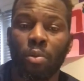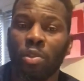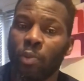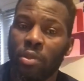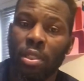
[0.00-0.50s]
we're
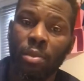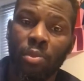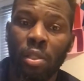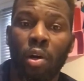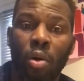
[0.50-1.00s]
supposed to keep
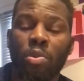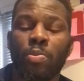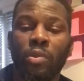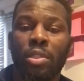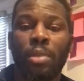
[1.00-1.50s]
the law, we're
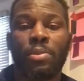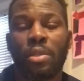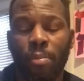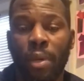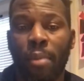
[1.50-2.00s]
supposed to keep his
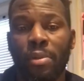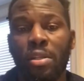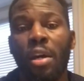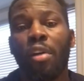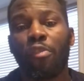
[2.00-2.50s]
commandments
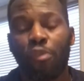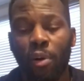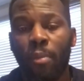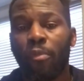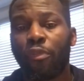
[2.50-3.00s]

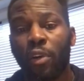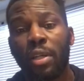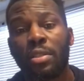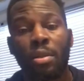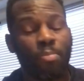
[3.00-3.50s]
from
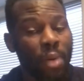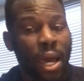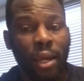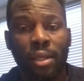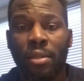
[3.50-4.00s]
front to
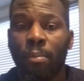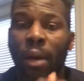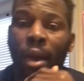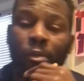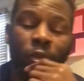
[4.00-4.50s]
back in the
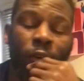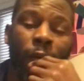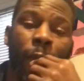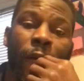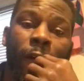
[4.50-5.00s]
Bible,
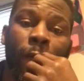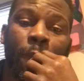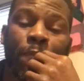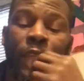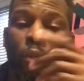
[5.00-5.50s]

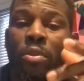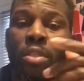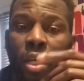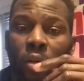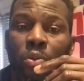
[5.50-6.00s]
they will
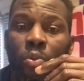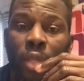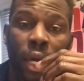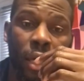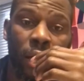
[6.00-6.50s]
tell you
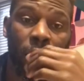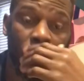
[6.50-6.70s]
that